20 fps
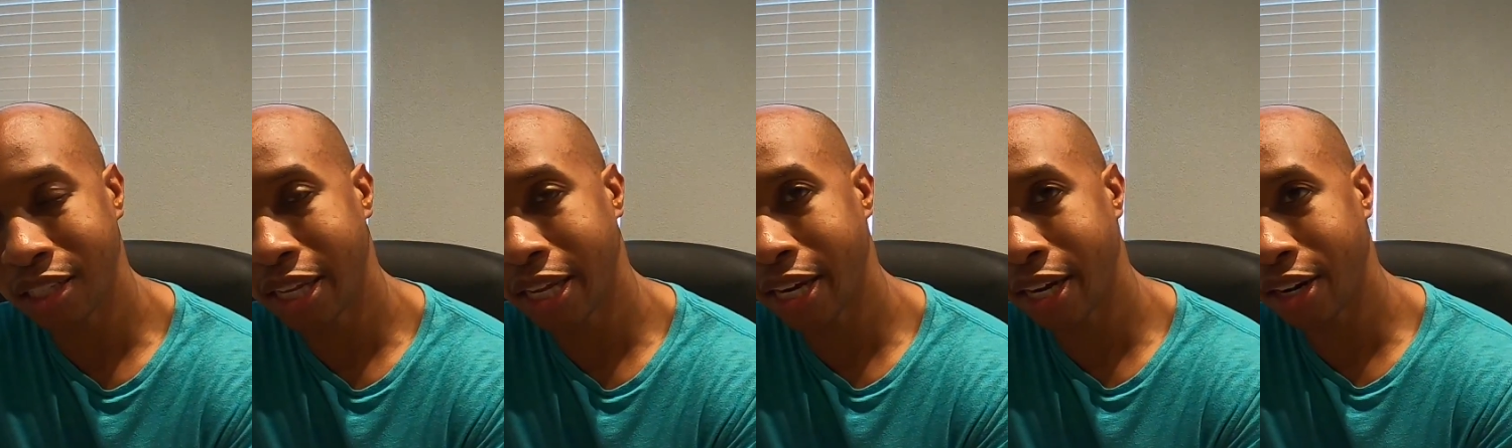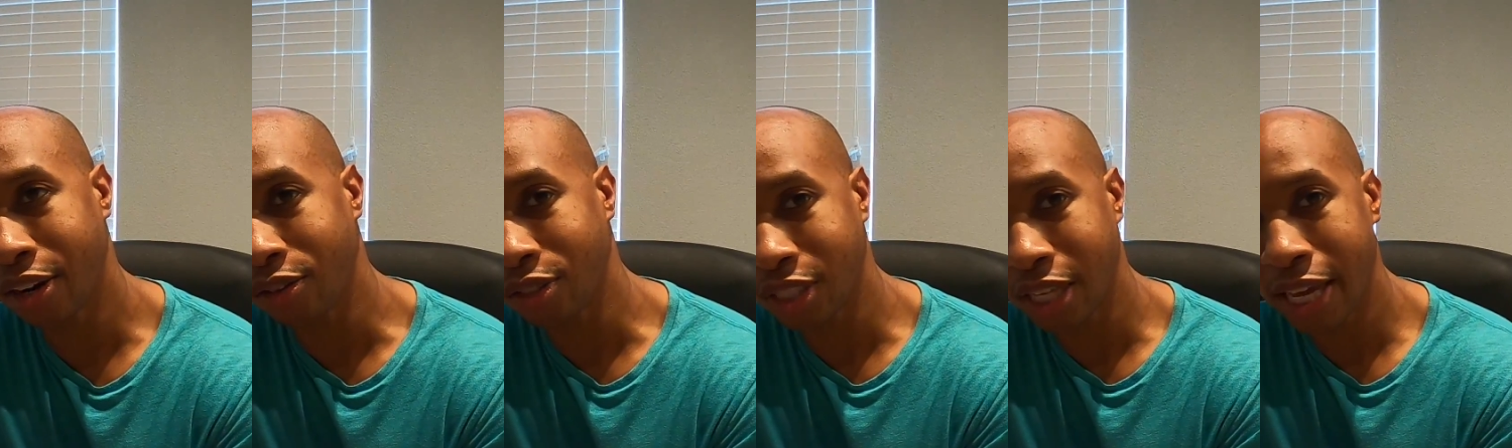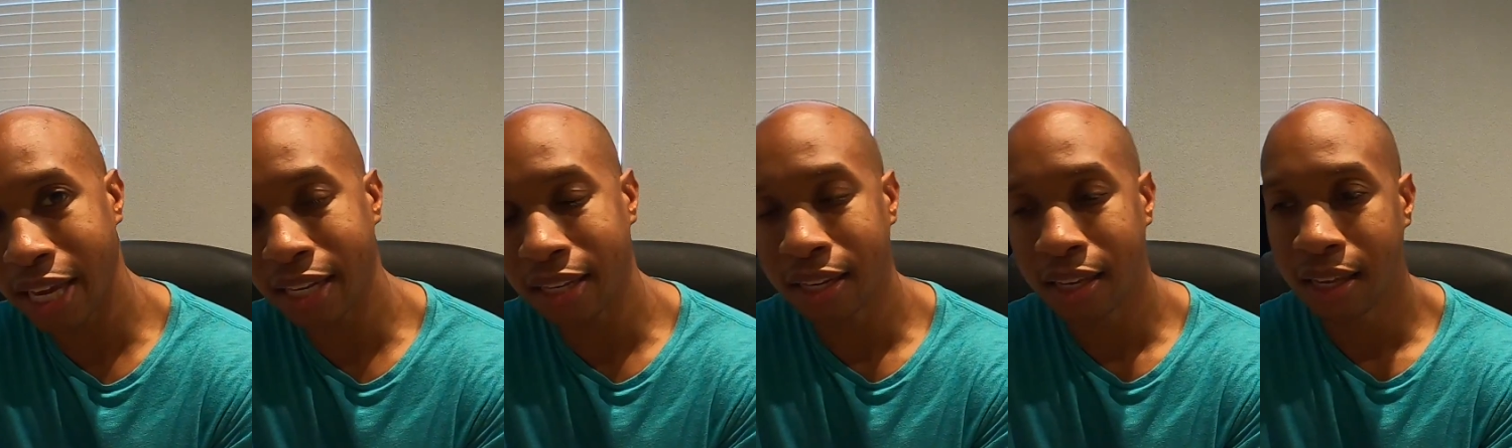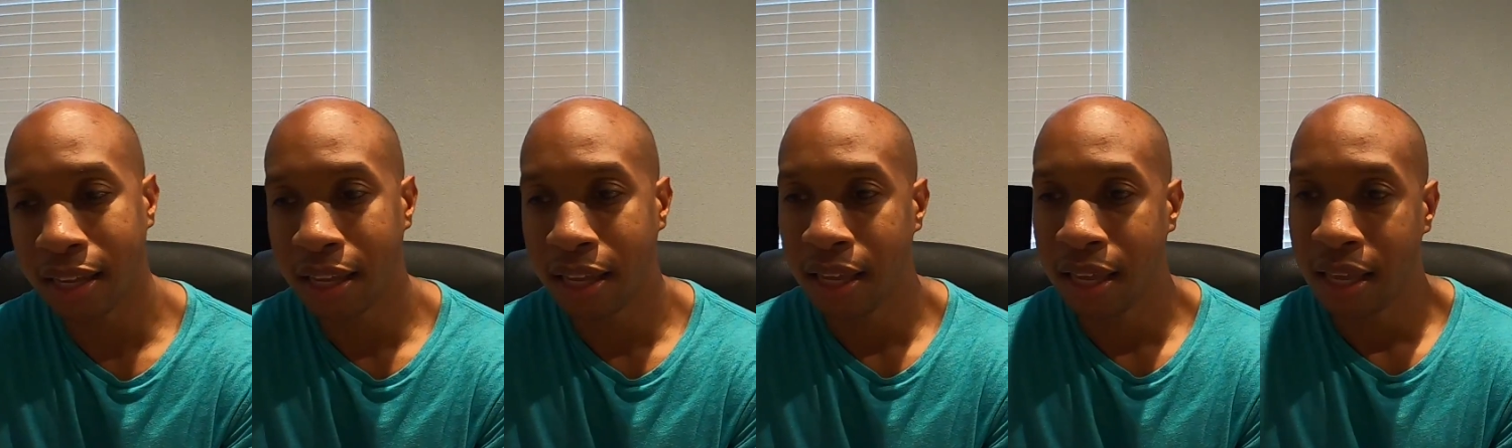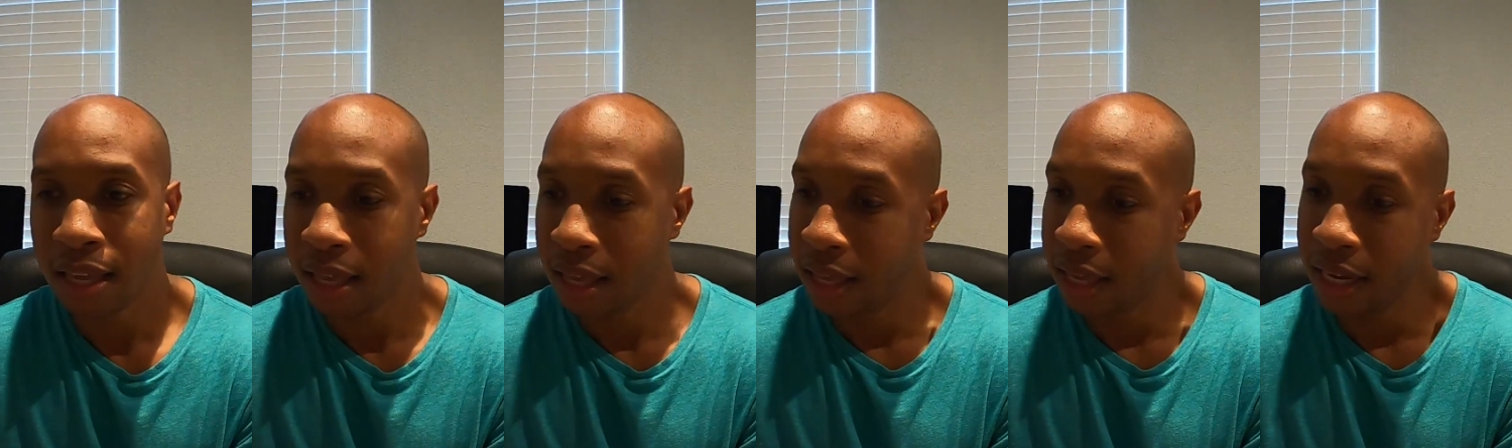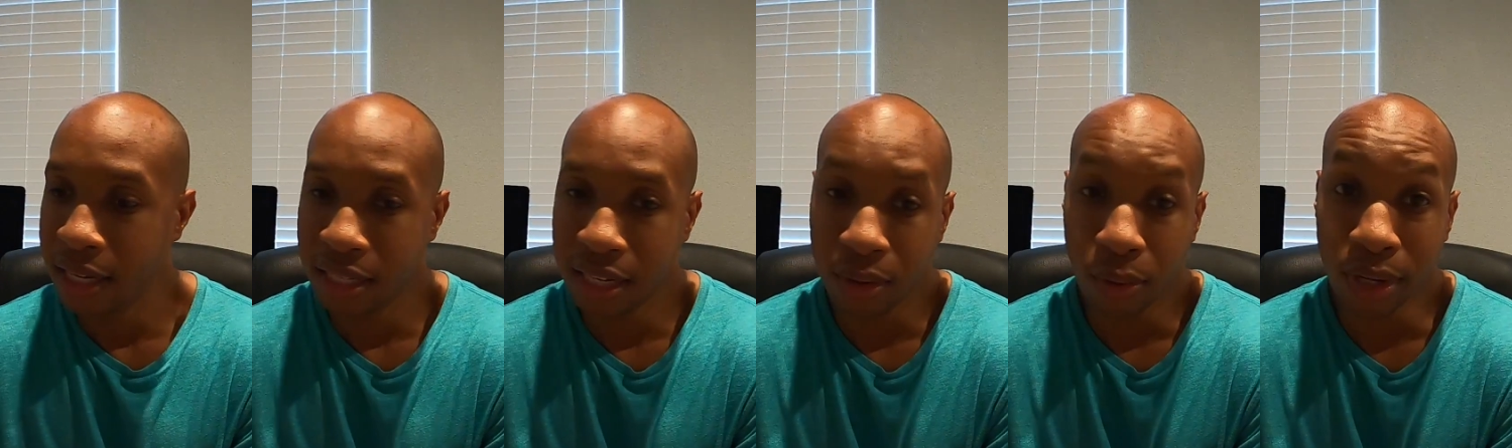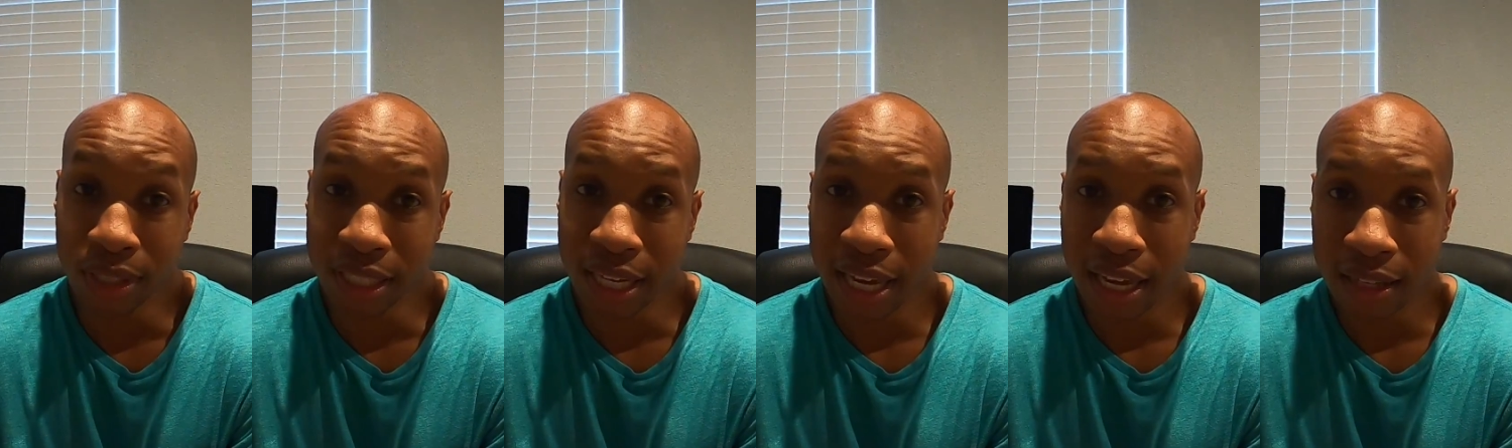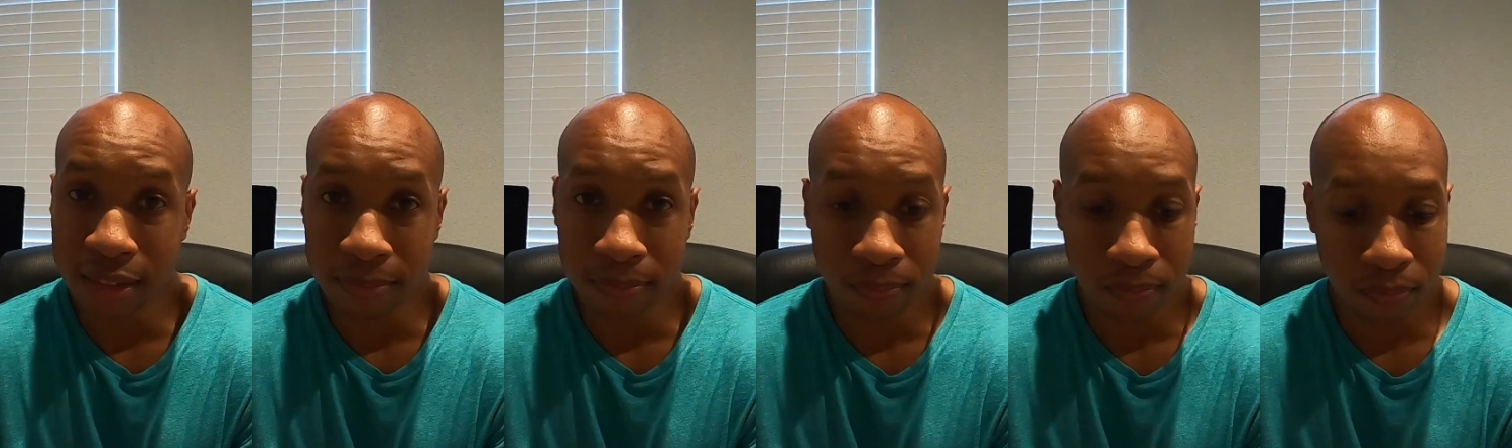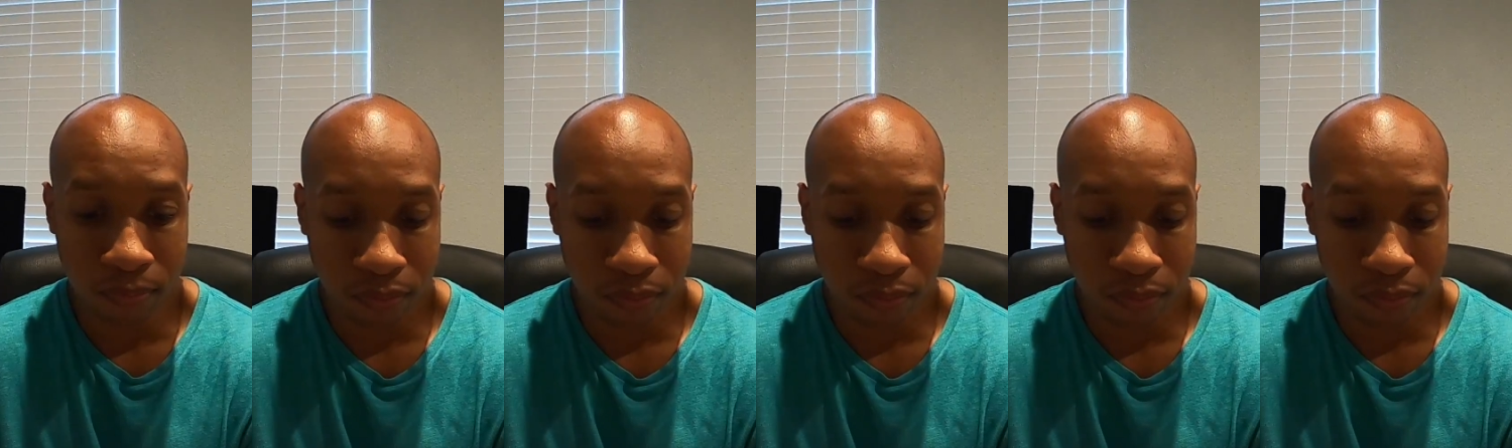there on site. He said that works out.